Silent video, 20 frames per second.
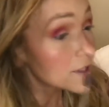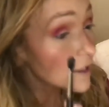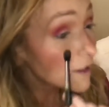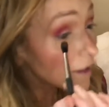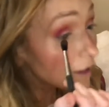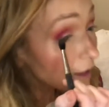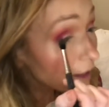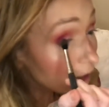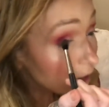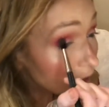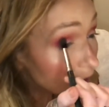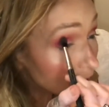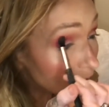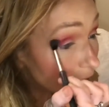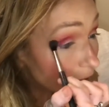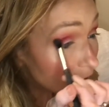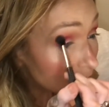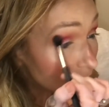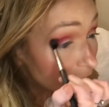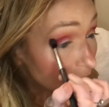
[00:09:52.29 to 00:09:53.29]
again
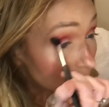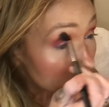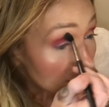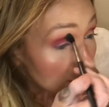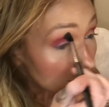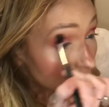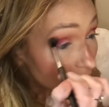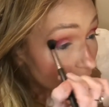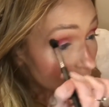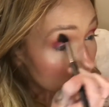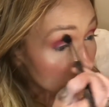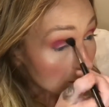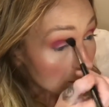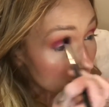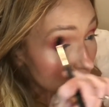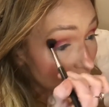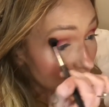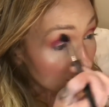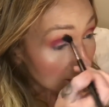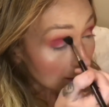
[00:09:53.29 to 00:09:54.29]
just to
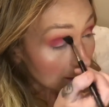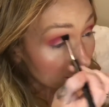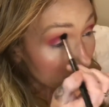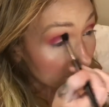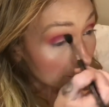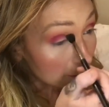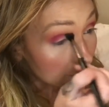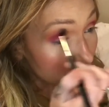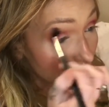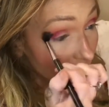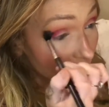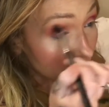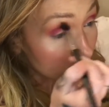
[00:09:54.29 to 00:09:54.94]
kind of